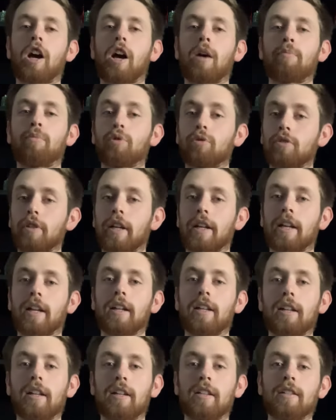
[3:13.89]
bowler
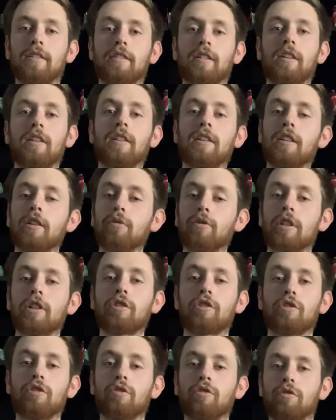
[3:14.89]
etiquette is yielding
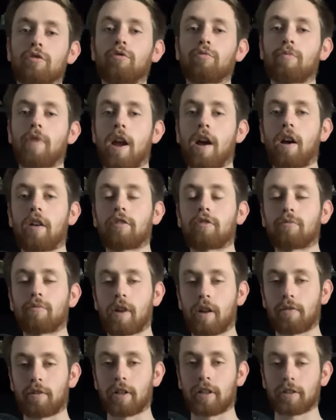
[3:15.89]
to your
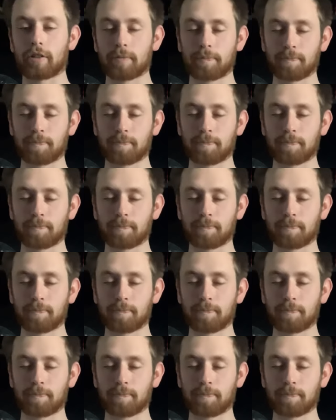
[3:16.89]
surroundings.